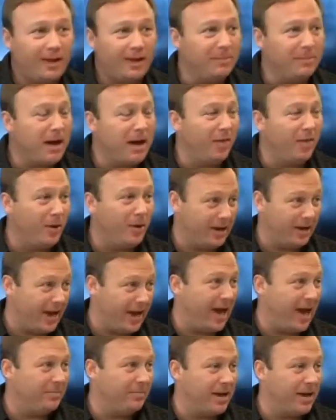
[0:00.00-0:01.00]
And by the way,
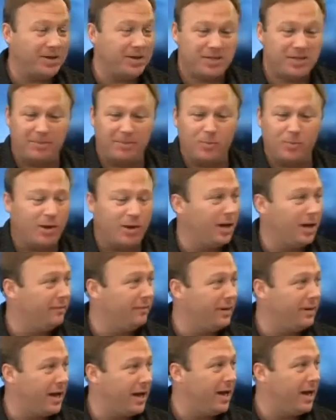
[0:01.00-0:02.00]
Academy, I just gave them one hell
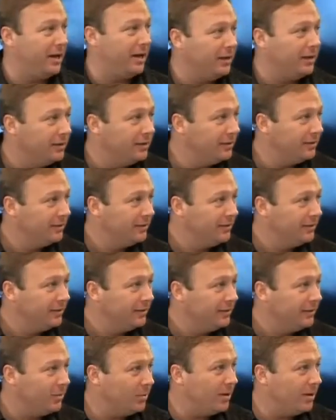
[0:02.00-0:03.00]
of an ad.
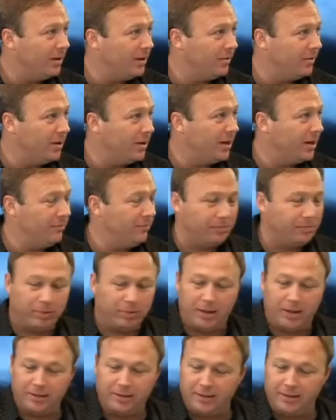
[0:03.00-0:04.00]
One hell of a
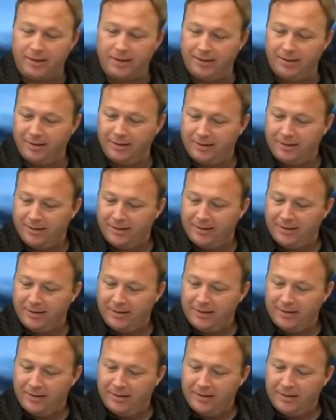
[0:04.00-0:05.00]
plug there.
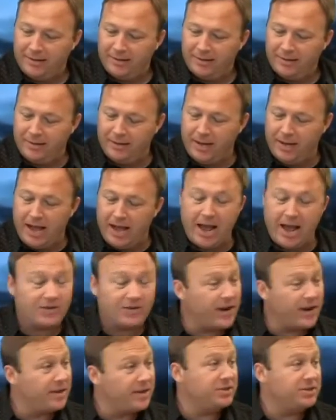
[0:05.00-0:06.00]
I
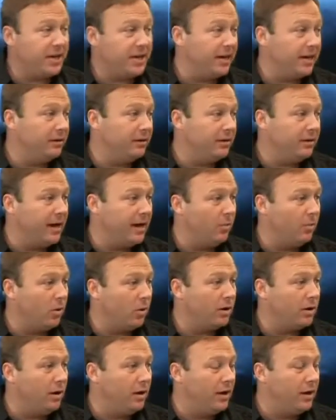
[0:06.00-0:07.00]
got to stay here tonight and
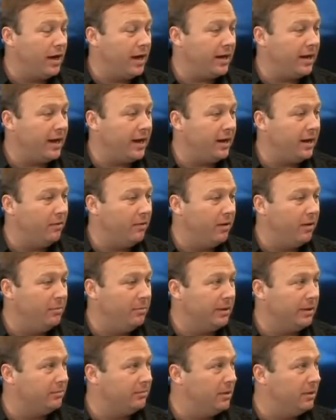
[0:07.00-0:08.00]
work all night. I can't go
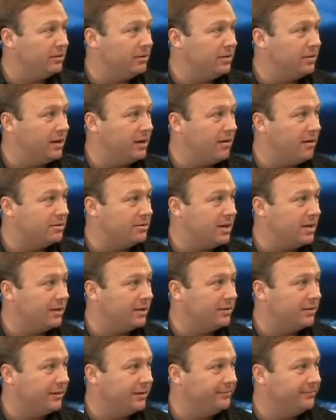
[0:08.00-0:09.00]
home and get the bows and arrows
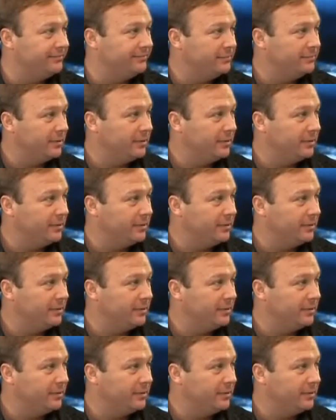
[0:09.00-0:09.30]
out, though.